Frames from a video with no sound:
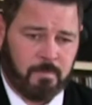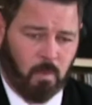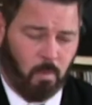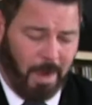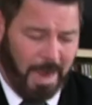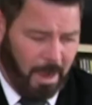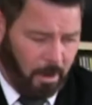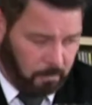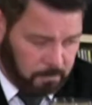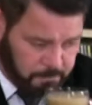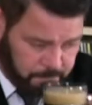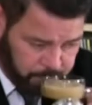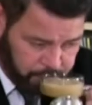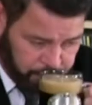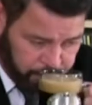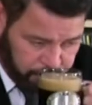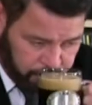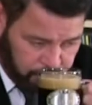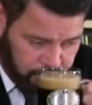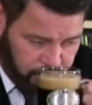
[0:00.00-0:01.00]
Wow.
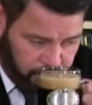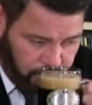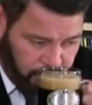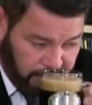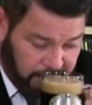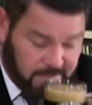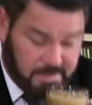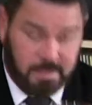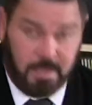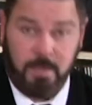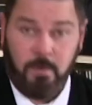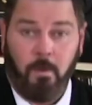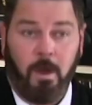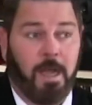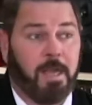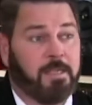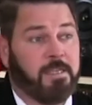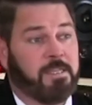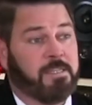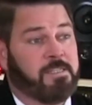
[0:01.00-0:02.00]
Tell you
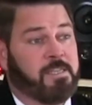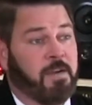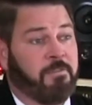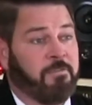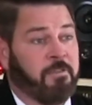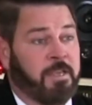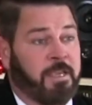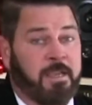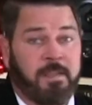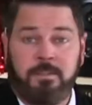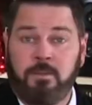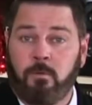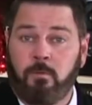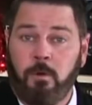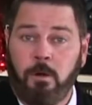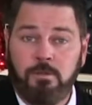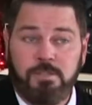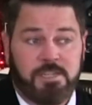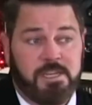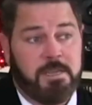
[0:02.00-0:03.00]
what, you definitely get the
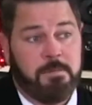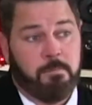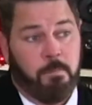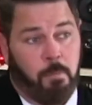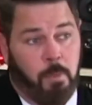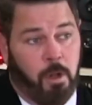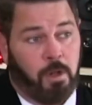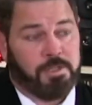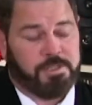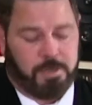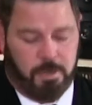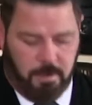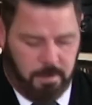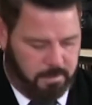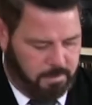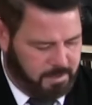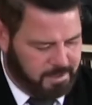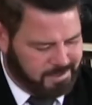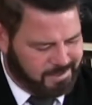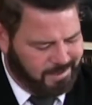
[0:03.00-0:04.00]
roasty malt
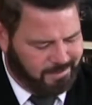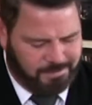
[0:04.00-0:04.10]
on this.